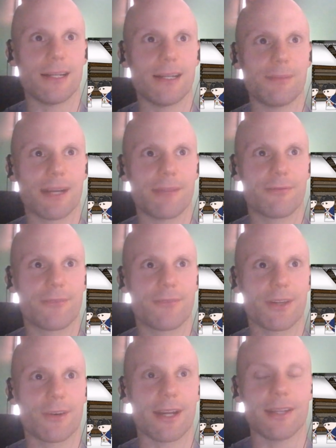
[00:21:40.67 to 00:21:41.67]
but I
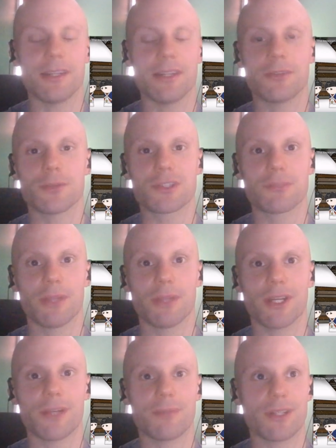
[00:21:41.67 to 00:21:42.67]
figured I need to
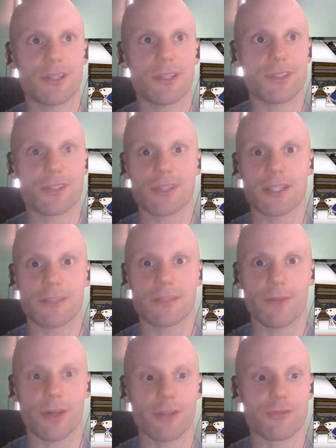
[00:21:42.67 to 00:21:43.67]
explain it because it's a
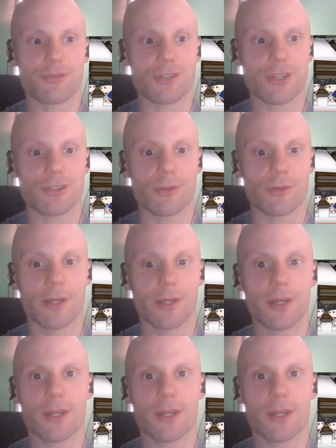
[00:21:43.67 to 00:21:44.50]
very interesting story.